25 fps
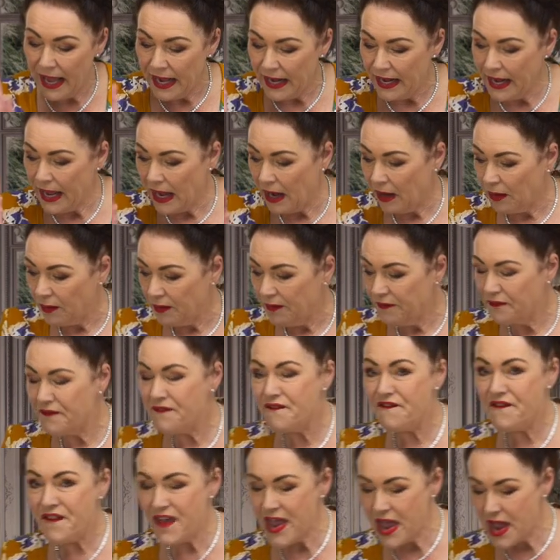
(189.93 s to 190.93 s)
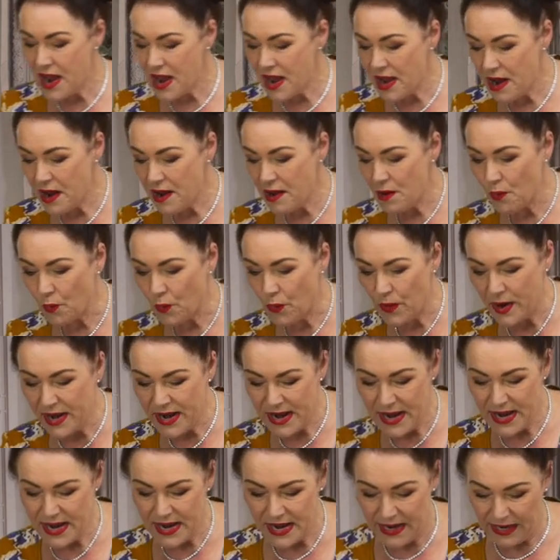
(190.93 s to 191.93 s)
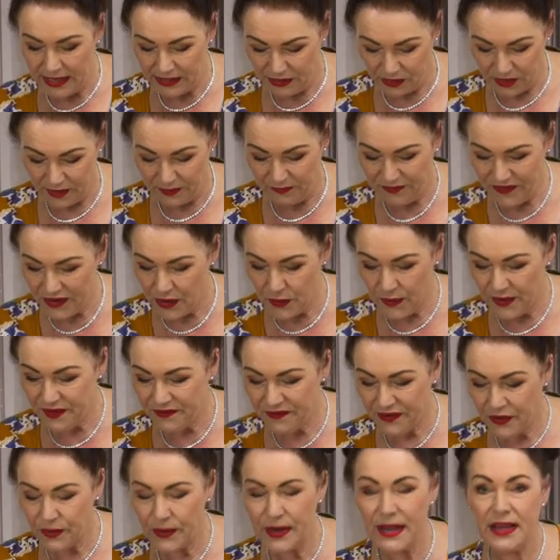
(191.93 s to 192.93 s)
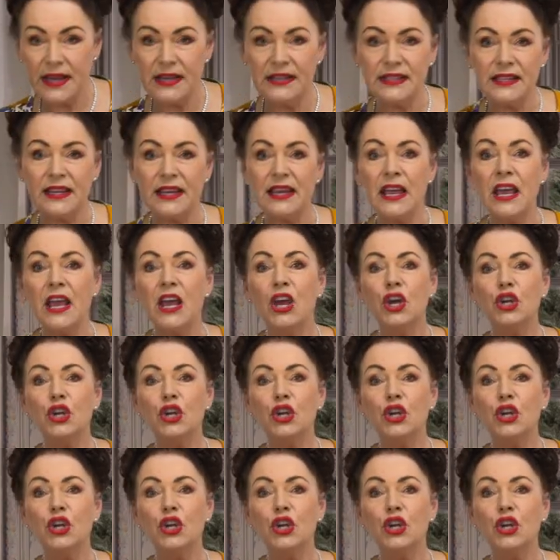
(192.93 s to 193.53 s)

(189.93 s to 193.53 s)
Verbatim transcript: Now, very, very easy.